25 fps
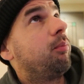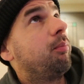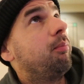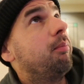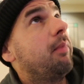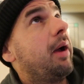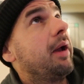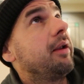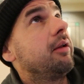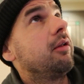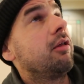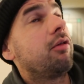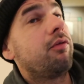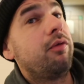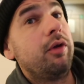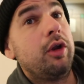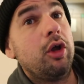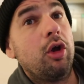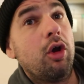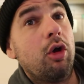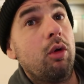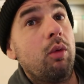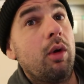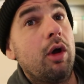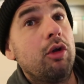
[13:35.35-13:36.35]
make this
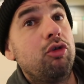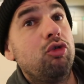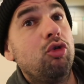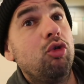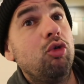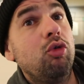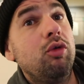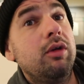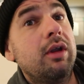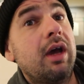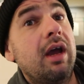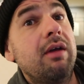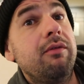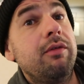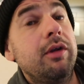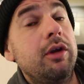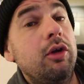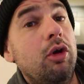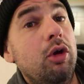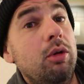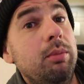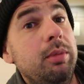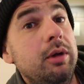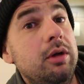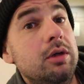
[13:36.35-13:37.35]
video a two-day
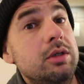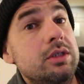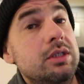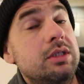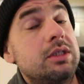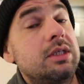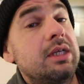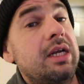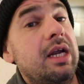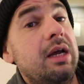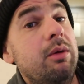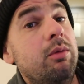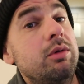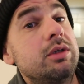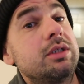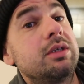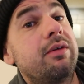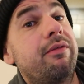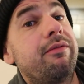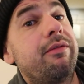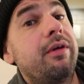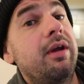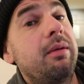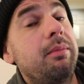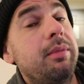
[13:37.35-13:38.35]
video because today was a
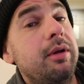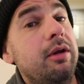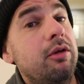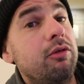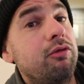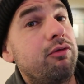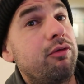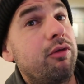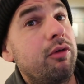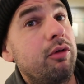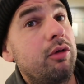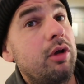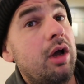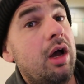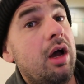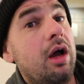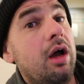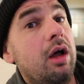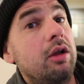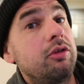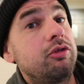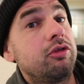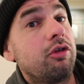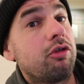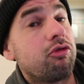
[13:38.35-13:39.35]
fair bit of
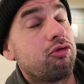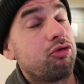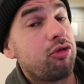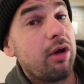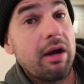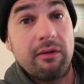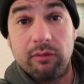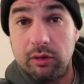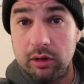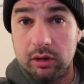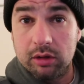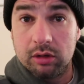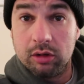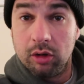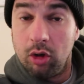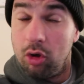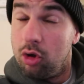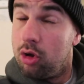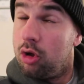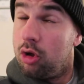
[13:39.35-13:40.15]
uh, just traveling.